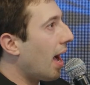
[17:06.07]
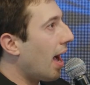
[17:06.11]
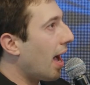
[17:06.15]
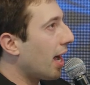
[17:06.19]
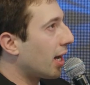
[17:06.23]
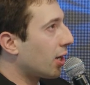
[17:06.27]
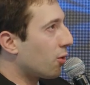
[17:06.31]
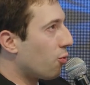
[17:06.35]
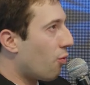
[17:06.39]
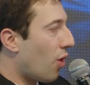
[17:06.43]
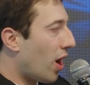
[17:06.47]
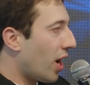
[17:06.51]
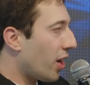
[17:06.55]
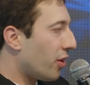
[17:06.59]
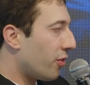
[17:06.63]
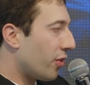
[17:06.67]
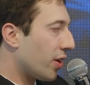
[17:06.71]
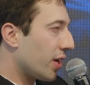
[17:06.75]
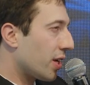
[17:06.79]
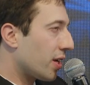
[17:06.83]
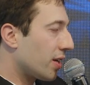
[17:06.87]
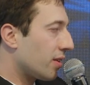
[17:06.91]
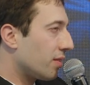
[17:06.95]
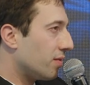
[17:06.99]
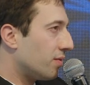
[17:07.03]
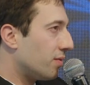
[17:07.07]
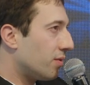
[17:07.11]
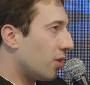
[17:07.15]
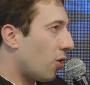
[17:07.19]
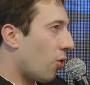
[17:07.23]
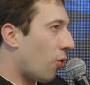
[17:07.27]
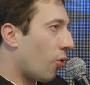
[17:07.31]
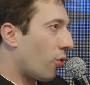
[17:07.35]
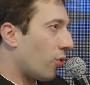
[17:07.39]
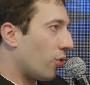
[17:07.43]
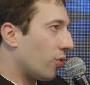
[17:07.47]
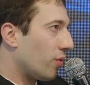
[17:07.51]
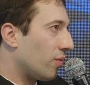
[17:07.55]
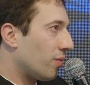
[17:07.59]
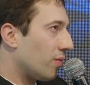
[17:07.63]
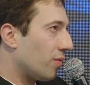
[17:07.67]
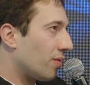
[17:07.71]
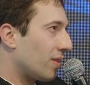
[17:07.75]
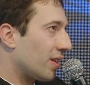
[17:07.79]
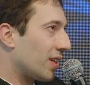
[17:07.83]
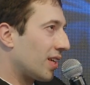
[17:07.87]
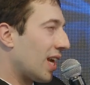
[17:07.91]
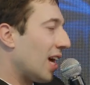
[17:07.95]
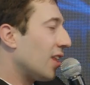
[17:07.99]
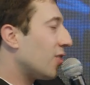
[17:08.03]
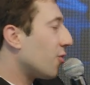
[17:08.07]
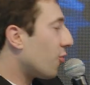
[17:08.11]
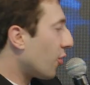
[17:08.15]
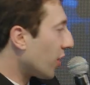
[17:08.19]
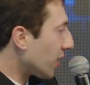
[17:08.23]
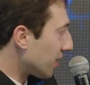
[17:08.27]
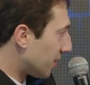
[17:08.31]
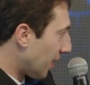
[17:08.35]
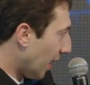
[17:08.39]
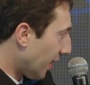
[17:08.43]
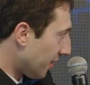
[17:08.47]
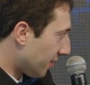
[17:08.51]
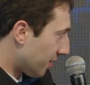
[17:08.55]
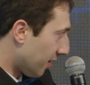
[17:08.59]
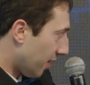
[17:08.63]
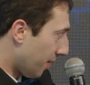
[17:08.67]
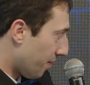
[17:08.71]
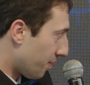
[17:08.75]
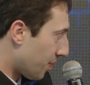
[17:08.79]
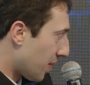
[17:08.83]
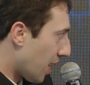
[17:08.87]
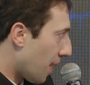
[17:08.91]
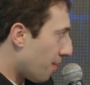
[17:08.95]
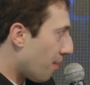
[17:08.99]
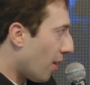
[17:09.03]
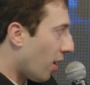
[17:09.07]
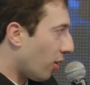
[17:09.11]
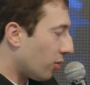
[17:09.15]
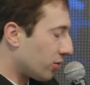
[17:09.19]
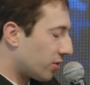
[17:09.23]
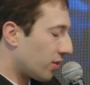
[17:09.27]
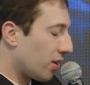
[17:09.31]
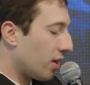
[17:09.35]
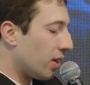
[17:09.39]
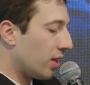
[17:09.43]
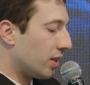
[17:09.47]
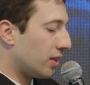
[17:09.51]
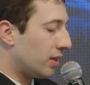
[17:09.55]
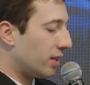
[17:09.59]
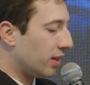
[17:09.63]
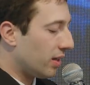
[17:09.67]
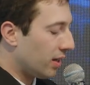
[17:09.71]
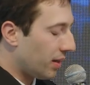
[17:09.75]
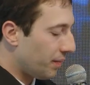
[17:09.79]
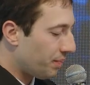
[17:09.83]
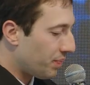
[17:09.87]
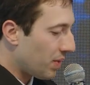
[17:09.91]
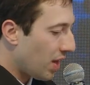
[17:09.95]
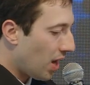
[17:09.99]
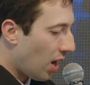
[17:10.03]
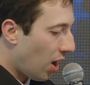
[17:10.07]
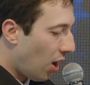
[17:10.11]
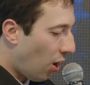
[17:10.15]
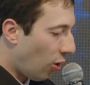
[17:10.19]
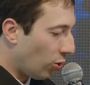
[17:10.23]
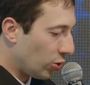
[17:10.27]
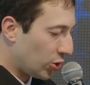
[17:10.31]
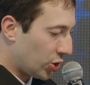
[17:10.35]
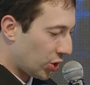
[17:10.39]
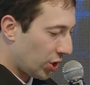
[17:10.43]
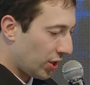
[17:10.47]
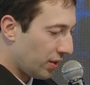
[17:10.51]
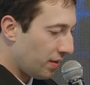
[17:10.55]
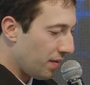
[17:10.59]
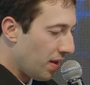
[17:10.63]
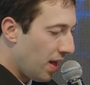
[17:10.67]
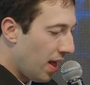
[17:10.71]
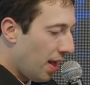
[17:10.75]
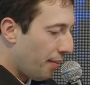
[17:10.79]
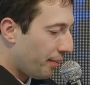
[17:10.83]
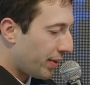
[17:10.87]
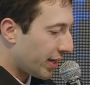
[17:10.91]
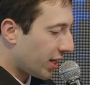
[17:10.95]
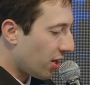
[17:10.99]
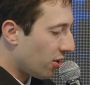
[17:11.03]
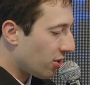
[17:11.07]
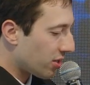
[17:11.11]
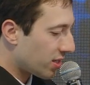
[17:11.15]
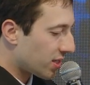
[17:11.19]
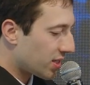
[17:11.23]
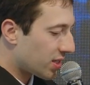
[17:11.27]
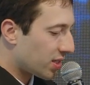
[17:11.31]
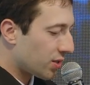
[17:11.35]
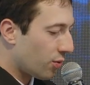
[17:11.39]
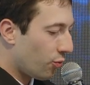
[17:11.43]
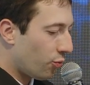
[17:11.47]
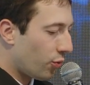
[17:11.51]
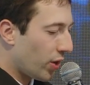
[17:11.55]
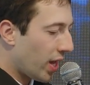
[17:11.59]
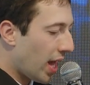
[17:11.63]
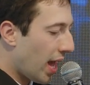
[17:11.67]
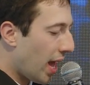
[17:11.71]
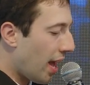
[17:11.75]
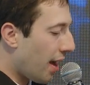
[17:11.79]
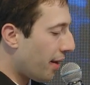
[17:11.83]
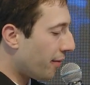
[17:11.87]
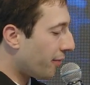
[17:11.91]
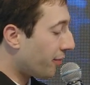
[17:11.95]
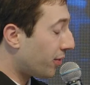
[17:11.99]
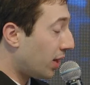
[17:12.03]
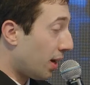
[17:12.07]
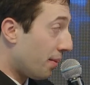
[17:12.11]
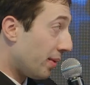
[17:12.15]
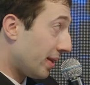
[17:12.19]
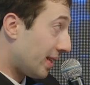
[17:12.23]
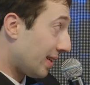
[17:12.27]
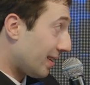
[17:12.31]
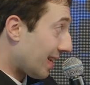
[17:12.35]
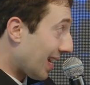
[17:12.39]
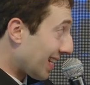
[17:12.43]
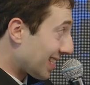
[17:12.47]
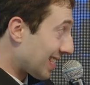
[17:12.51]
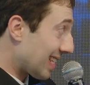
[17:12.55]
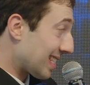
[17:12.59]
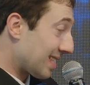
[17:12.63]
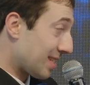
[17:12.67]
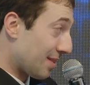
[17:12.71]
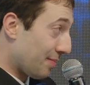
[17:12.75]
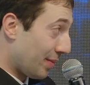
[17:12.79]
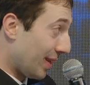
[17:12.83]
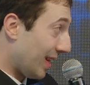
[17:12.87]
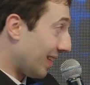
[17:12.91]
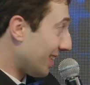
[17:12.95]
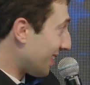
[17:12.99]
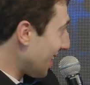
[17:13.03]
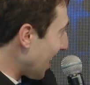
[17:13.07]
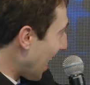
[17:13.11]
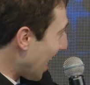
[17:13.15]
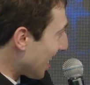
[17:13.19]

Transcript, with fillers: acquiring or gathering data about the ocean because we have limited accessibility,